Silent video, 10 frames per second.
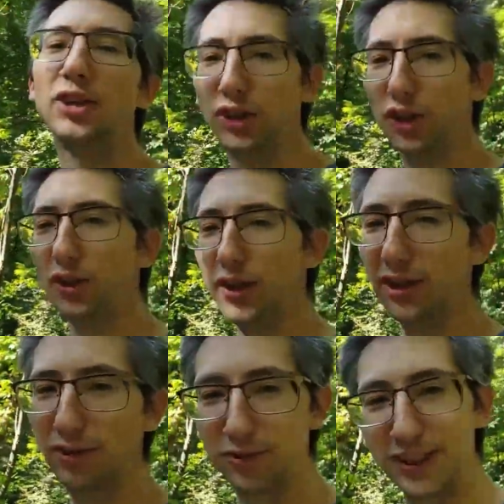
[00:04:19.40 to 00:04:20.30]
Surely
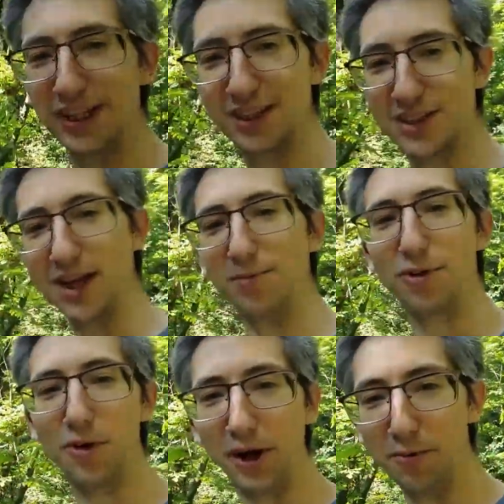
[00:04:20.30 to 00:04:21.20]
you've seen his name
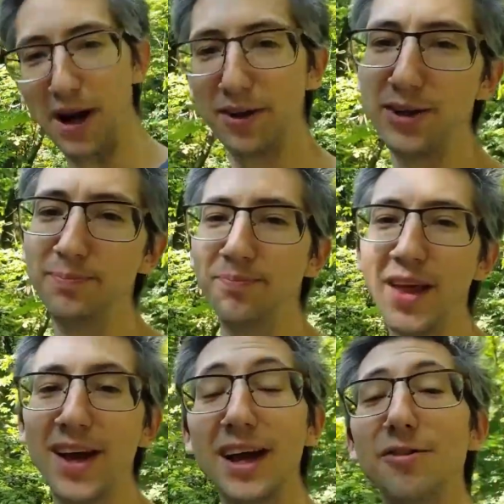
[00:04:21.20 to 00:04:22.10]
floating around.
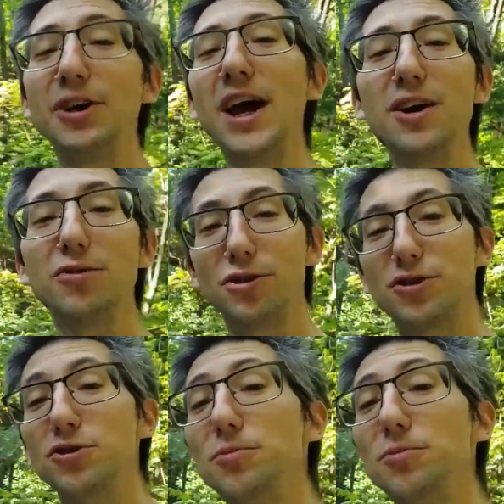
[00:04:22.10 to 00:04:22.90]
If you head over to